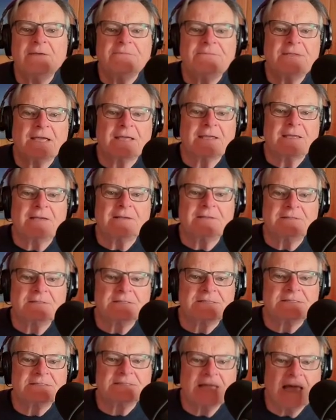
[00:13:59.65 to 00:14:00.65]
that can
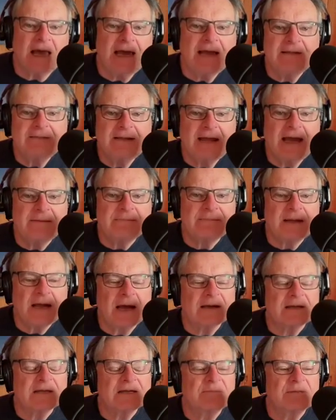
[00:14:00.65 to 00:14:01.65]
sign that
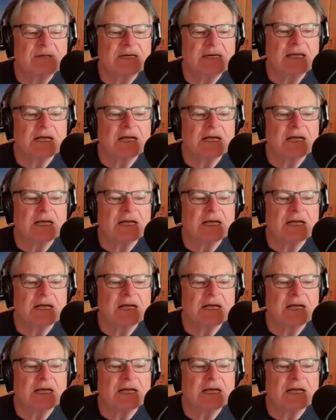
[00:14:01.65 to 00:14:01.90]
document